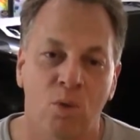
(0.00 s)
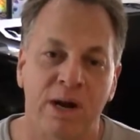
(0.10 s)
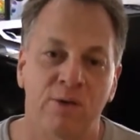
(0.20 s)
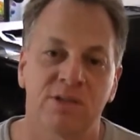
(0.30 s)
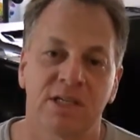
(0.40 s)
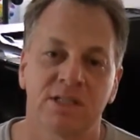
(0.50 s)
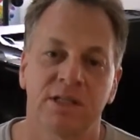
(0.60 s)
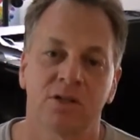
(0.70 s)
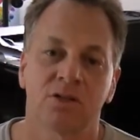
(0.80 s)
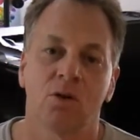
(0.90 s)
when I was 16
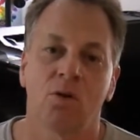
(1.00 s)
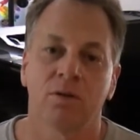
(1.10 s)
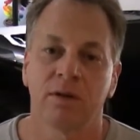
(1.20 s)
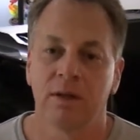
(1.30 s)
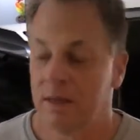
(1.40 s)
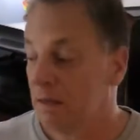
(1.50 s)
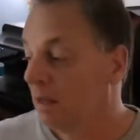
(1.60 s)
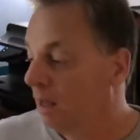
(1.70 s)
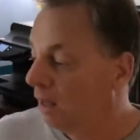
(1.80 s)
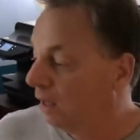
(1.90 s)
years old.
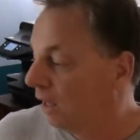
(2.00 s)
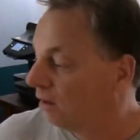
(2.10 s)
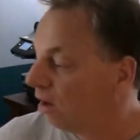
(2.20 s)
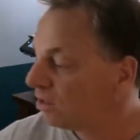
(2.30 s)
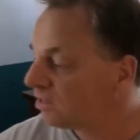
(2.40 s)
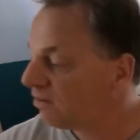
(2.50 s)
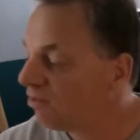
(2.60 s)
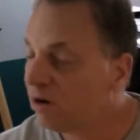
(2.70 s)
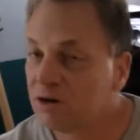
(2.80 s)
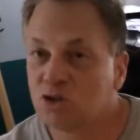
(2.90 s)
It cost
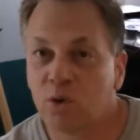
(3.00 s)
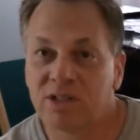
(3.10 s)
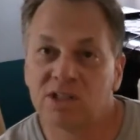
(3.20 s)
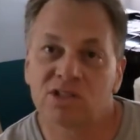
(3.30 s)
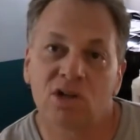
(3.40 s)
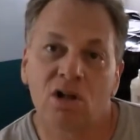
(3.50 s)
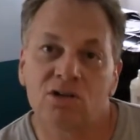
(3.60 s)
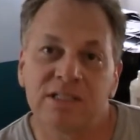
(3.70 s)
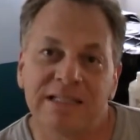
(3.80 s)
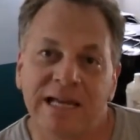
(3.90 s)

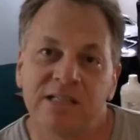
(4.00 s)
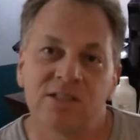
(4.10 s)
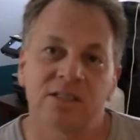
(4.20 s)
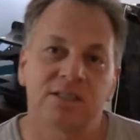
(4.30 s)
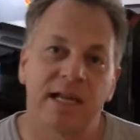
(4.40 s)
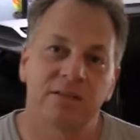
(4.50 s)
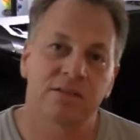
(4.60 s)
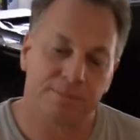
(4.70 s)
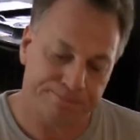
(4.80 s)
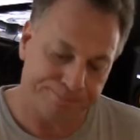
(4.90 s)

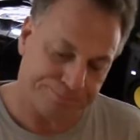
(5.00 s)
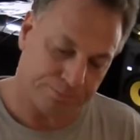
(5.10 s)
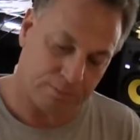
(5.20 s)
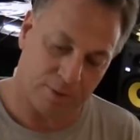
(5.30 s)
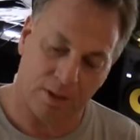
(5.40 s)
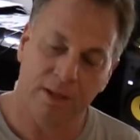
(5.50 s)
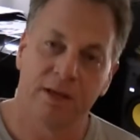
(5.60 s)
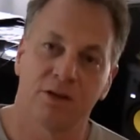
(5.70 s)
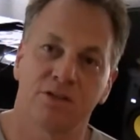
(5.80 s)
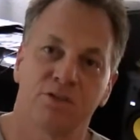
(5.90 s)
$726.96.
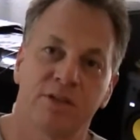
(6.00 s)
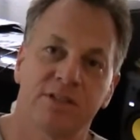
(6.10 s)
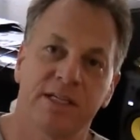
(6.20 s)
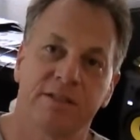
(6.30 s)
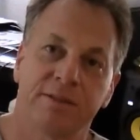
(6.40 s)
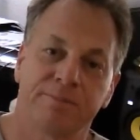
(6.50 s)
Here's the receipt.